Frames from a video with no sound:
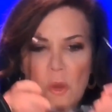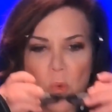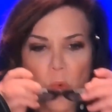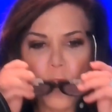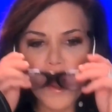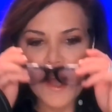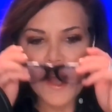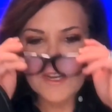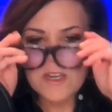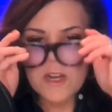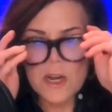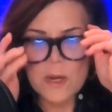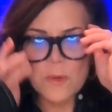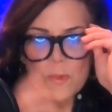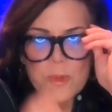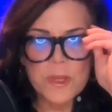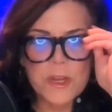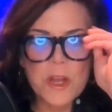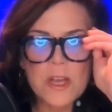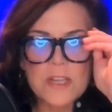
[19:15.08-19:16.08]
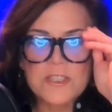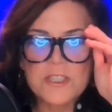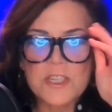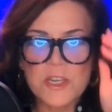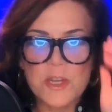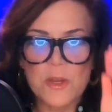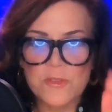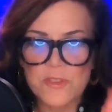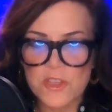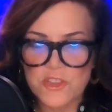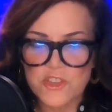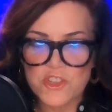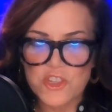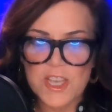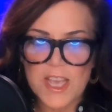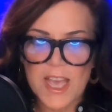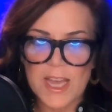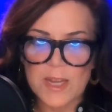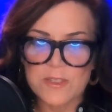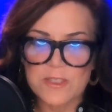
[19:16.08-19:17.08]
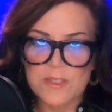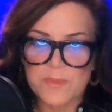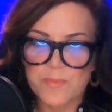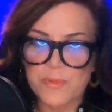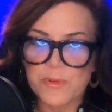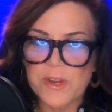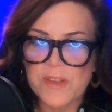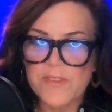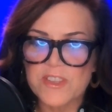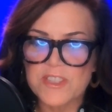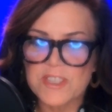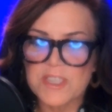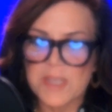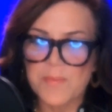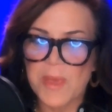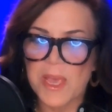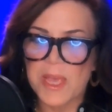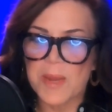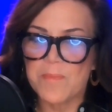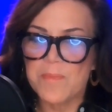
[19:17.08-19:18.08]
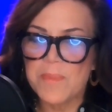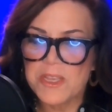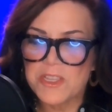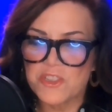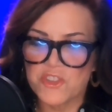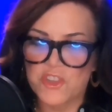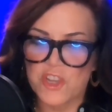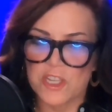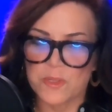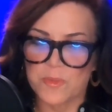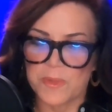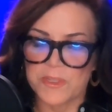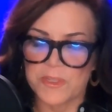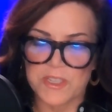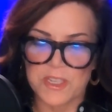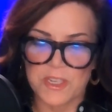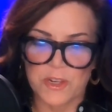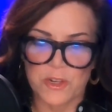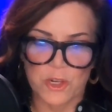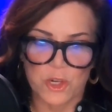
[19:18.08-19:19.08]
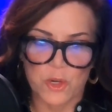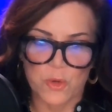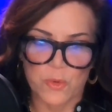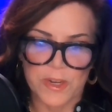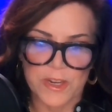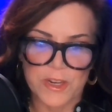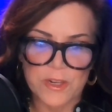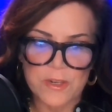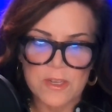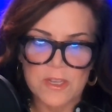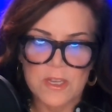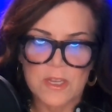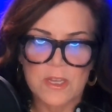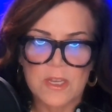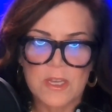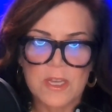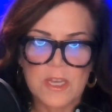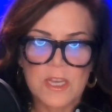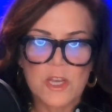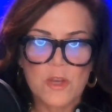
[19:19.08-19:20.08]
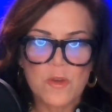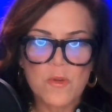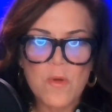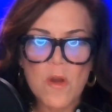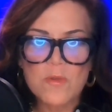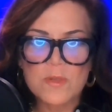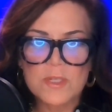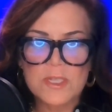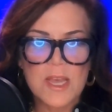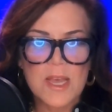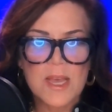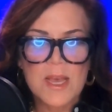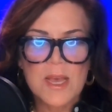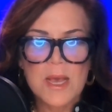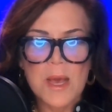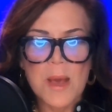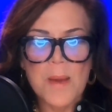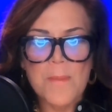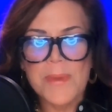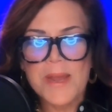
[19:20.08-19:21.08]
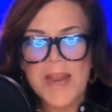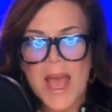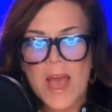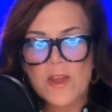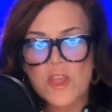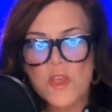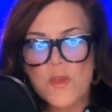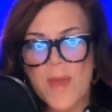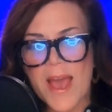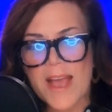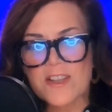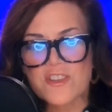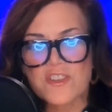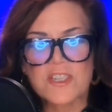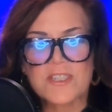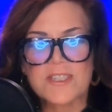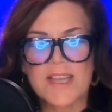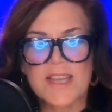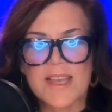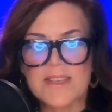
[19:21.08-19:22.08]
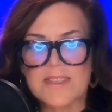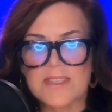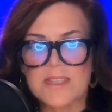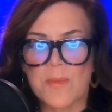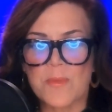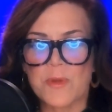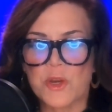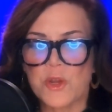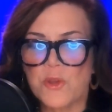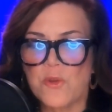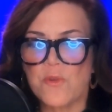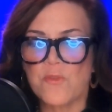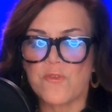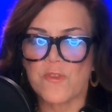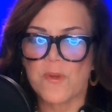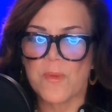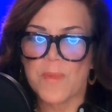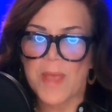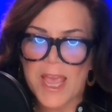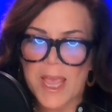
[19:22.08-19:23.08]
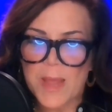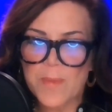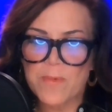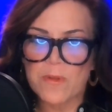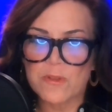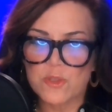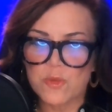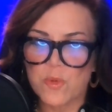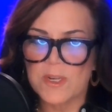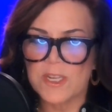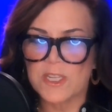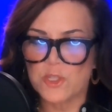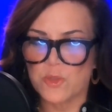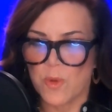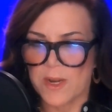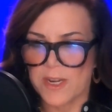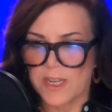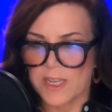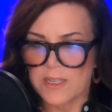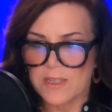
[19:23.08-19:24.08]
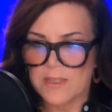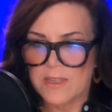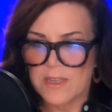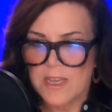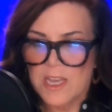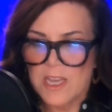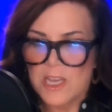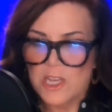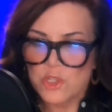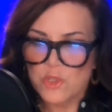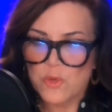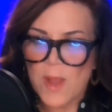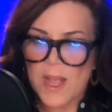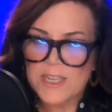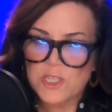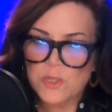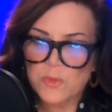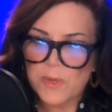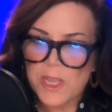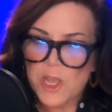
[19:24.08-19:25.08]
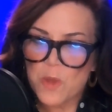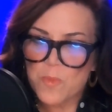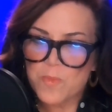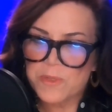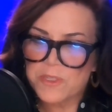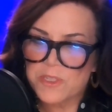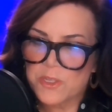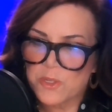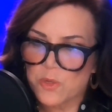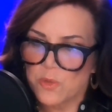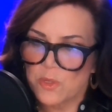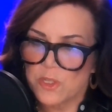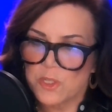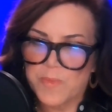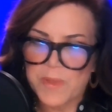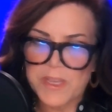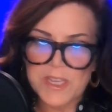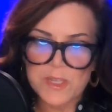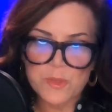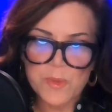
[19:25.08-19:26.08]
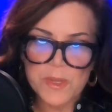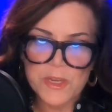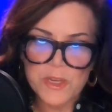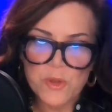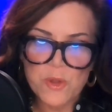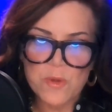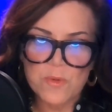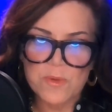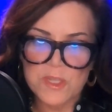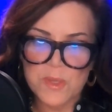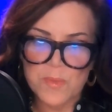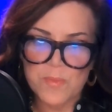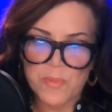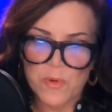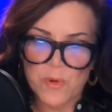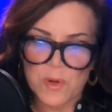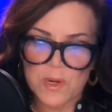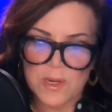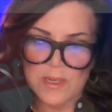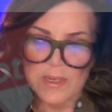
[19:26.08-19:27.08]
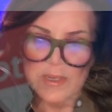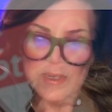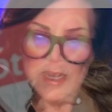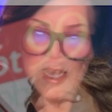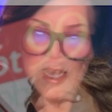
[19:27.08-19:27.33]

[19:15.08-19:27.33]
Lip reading: Weingarten went on to note that she had previously made misjudgments in her career. Quote, but how do you actually take someone who, from April 2020, tried to reopen schools because we knew it was important,